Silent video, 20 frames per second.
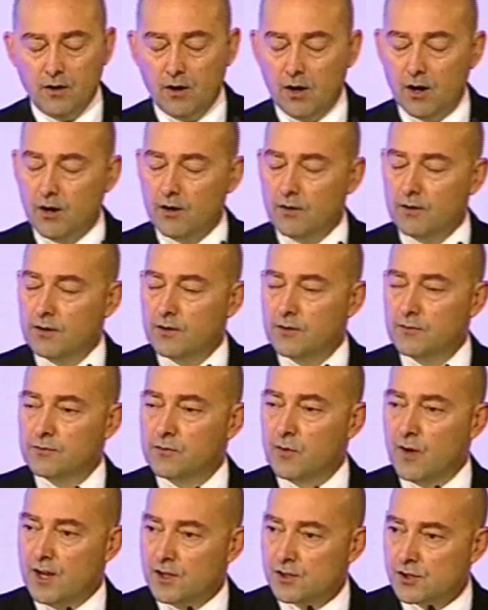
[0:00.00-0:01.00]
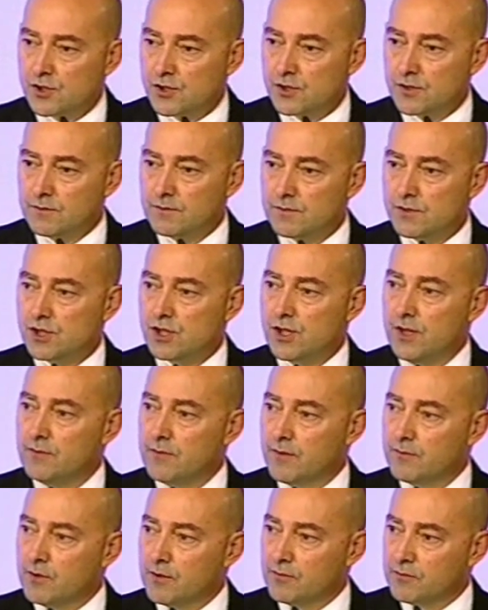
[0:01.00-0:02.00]
our French
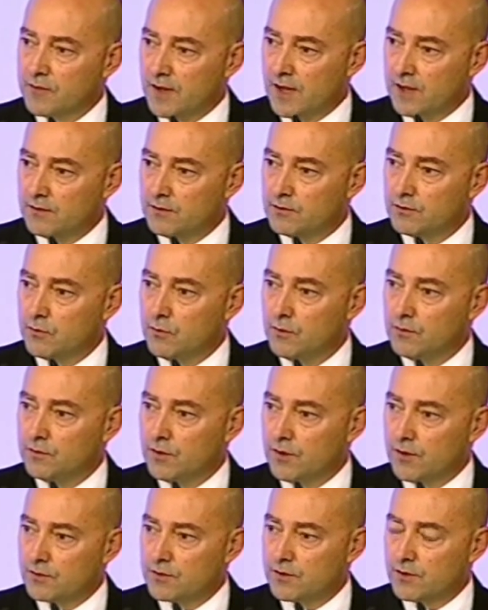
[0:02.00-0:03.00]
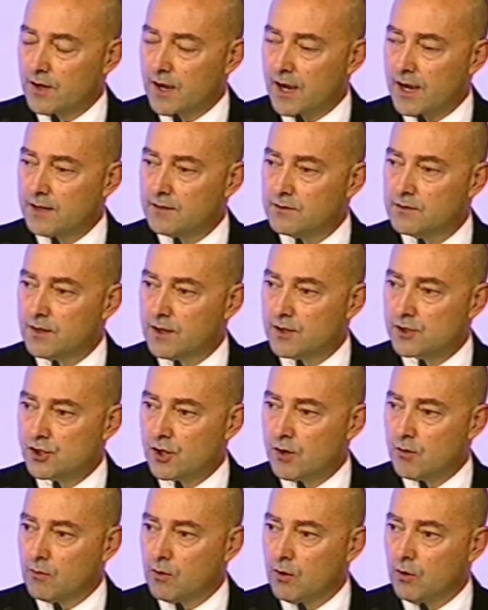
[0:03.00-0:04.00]
Chief of Defense, who is here tonight,
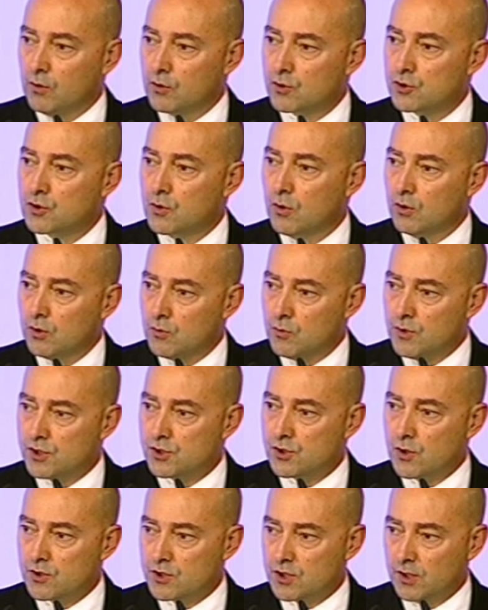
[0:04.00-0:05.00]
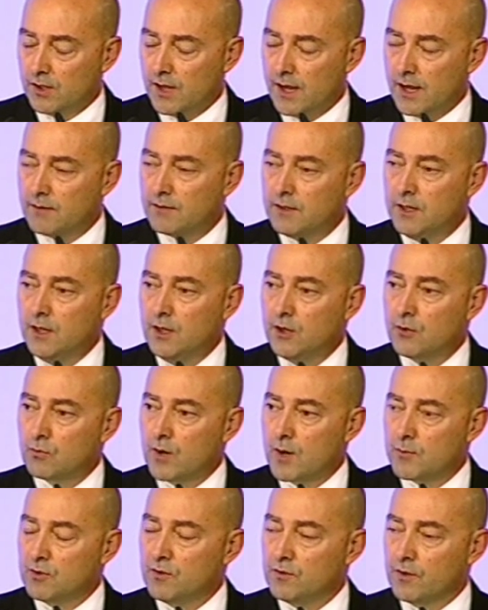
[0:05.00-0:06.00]
General Jean-Louis Georgelin,
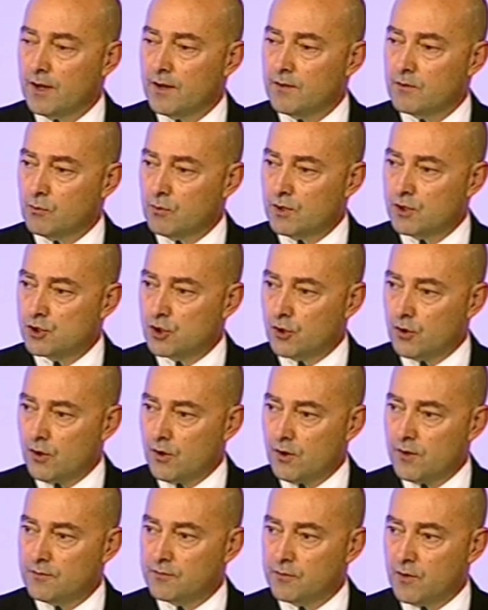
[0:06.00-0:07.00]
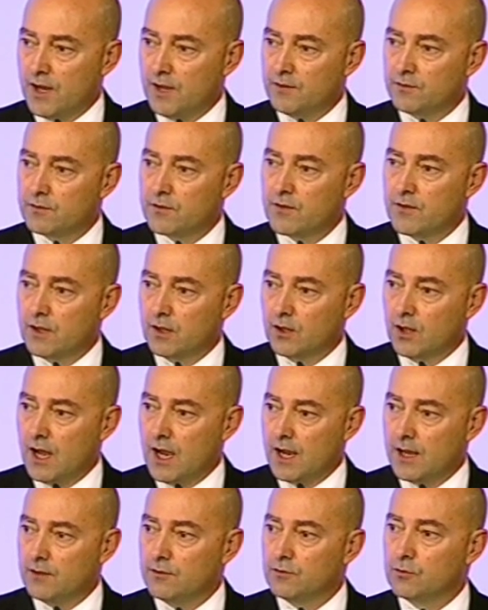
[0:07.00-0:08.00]
representing the return of France to the
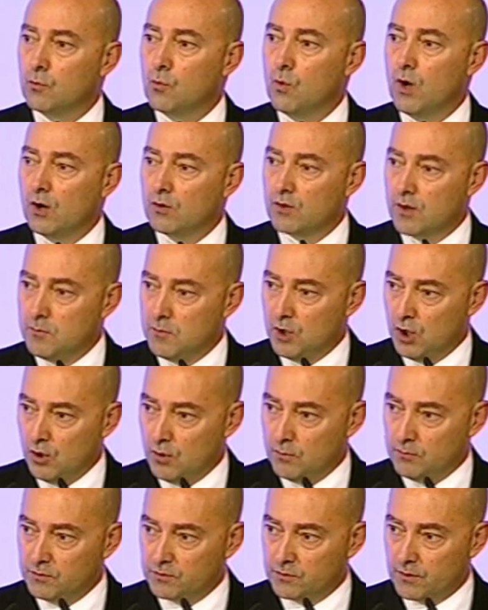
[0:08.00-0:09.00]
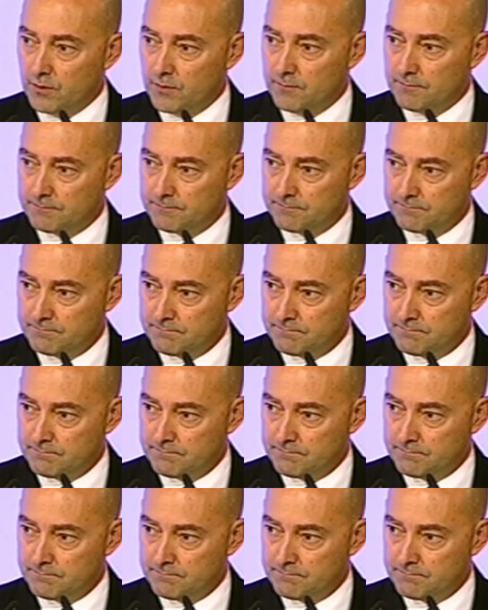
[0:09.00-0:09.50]
alliance. Welcome home, sir.